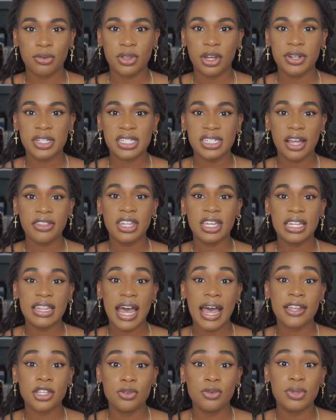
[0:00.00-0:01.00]
There is nothing
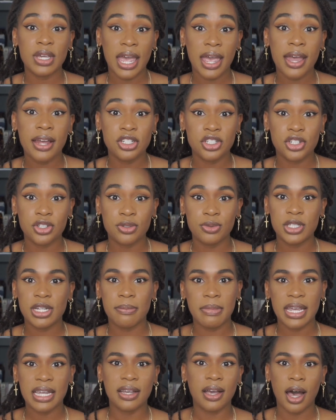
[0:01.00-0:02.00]
that you can do to
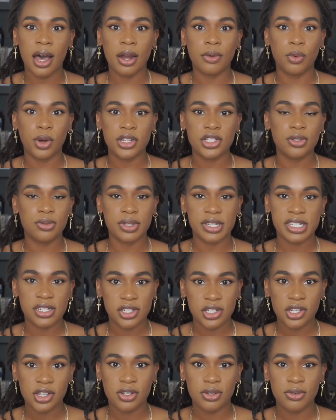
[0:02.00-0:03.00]
make God want to listen
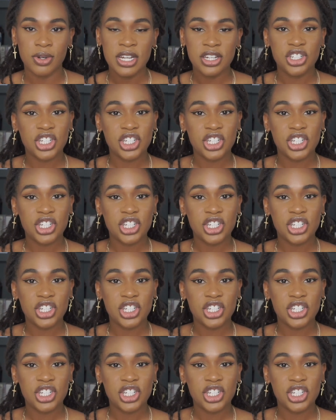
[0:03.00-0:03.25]
to you.